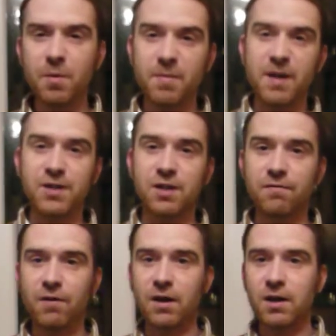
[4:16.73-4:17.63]
a bit
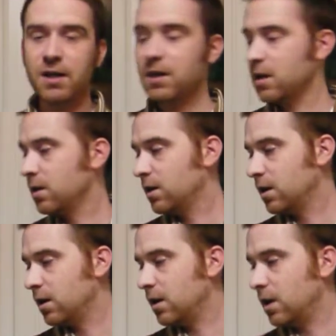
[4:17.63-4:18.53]
messy, frankly.
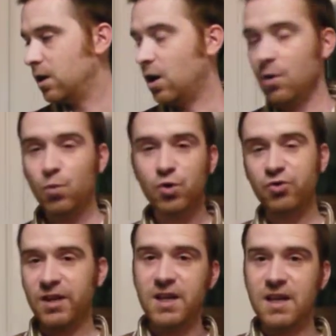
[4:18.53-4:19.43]
I would
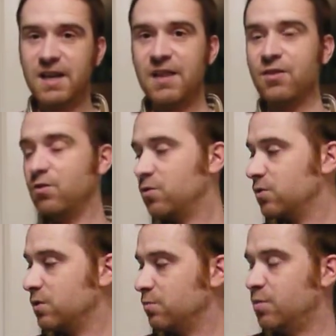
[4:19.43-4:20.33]
drink it again, though,
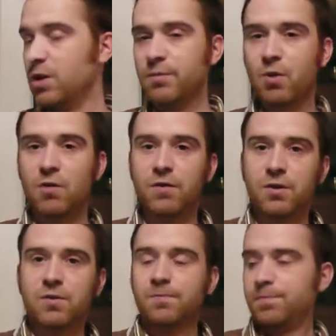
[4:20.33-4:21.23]
because it was bloody
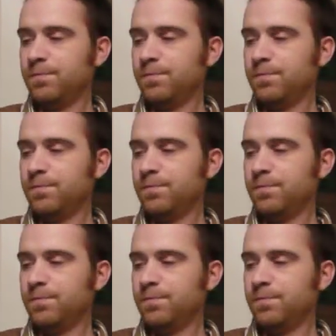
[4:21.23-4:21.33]
marvellous.